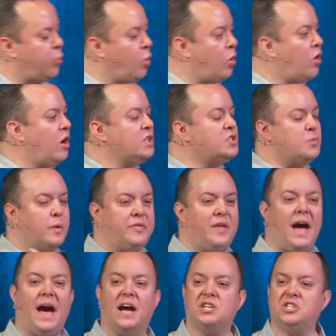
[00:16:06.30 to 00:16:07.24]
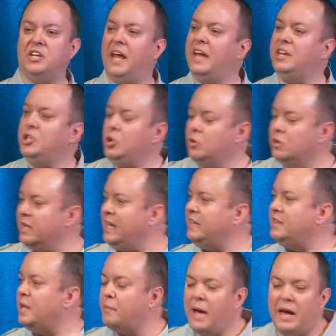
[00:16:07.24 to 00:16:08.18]
words and with action and you
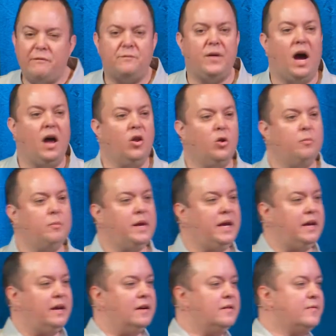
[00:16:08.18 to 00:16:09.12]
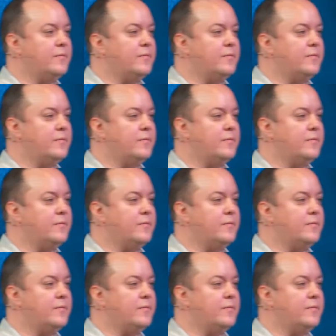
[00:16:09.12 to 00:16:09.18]
lead them. Hey, follow me.